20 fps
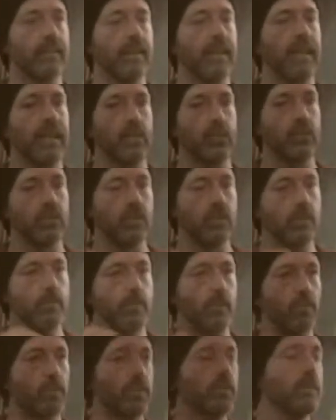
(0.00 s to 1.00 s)
they get to a certain
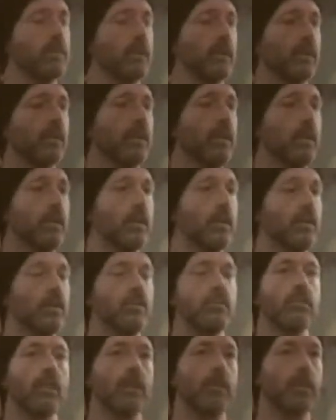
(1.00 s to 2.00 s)
point once they're
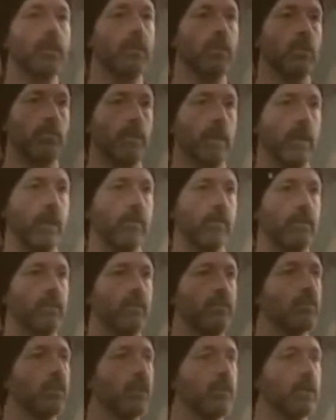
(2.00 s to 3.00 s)
you try to be a good
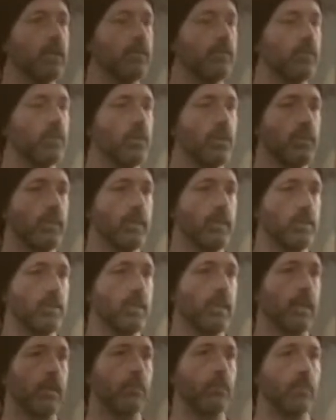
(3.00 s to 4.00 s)
parent you try to do the best
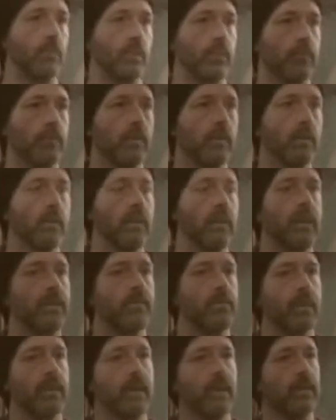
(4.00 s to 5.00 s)
you can with them
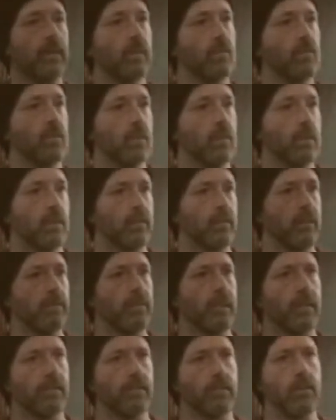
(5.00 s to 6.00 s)
and, but now they've got to they
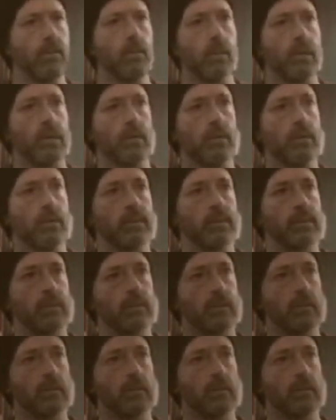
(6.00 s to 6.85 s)
make their own way in the world